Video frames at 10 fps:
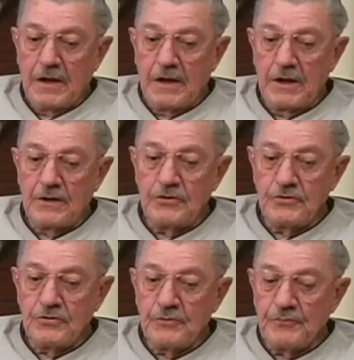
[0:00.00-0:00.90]
and the
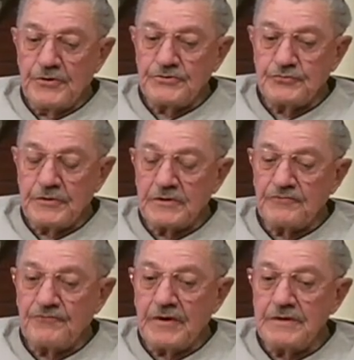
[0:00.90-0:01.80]
only place we could
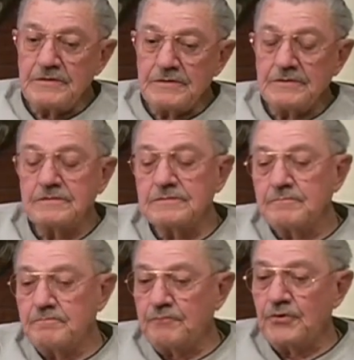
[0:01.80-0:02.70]
find to
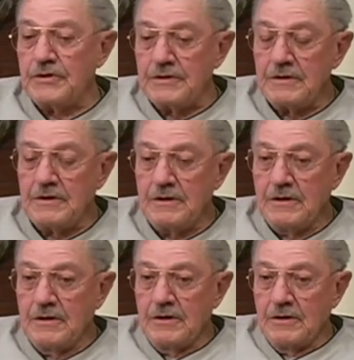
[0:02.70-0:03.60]
put it
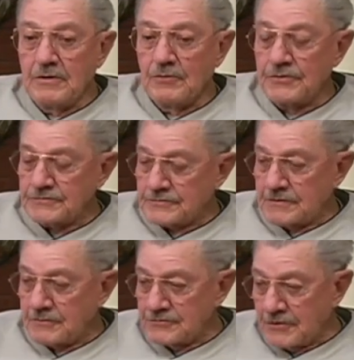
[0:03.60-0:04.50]
was
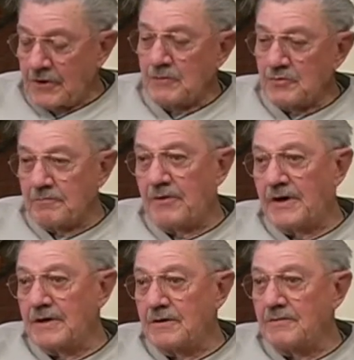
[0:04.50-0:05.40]
there was a lumber
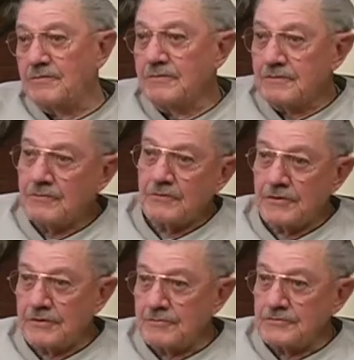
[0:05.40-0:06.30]
pile
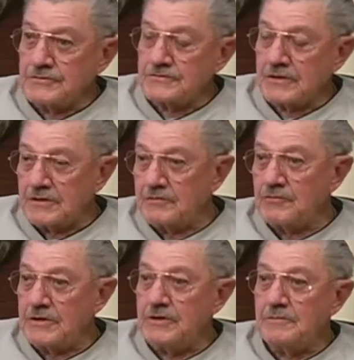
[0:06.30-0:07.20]
where they were just getting
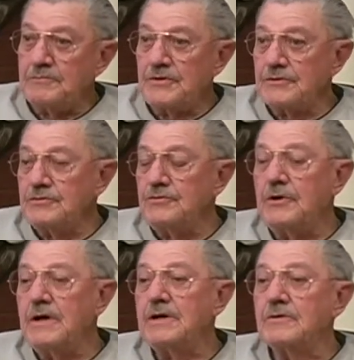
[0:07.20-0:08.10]
ready to build a new
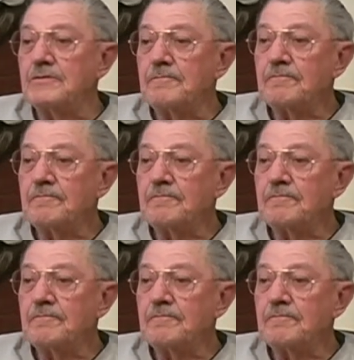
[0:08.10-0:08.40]
hangar.